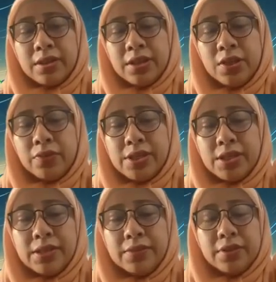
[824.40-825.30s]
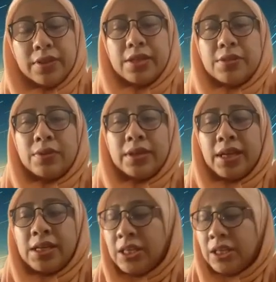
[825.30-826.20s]
equation. Okay, so the
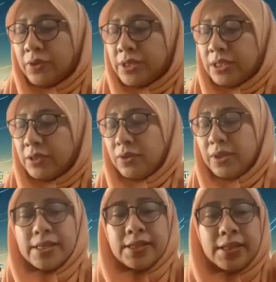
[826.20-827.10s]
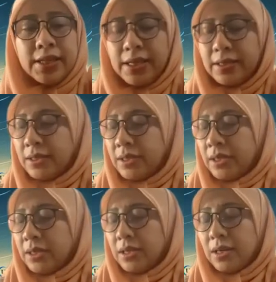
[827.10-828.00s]
energy equation, you can see that
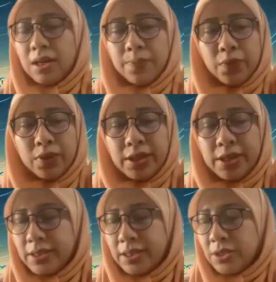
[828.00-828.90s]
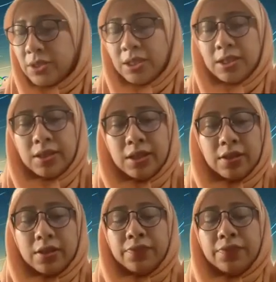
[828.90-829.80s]
the output is actually the
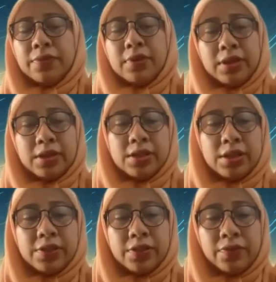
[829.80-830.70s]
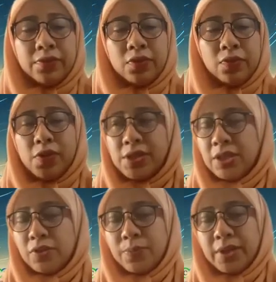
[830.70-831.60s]
rate of change of
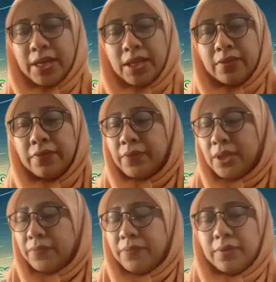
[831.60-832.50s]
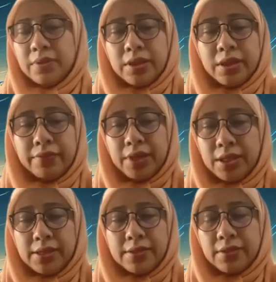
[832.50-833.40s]
luminosity or brightness with
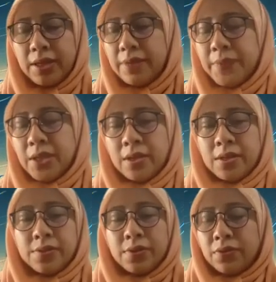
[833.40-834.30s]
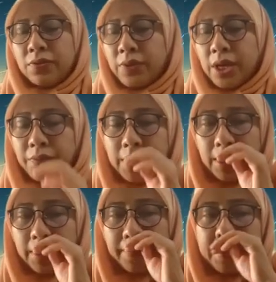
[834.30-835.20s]
radius. Okay, so when we
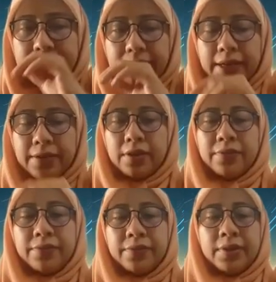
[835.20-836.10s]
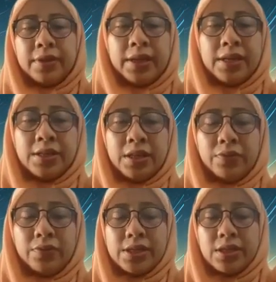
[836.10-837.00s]
have this kind of energy
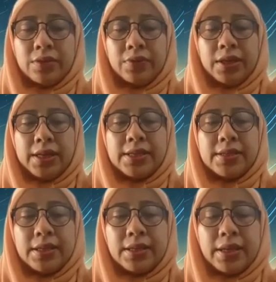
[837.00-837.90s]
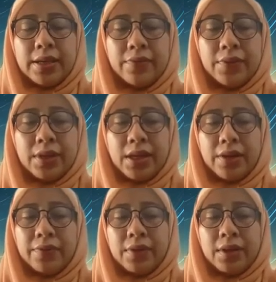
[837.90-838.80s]
equation, we can see that we have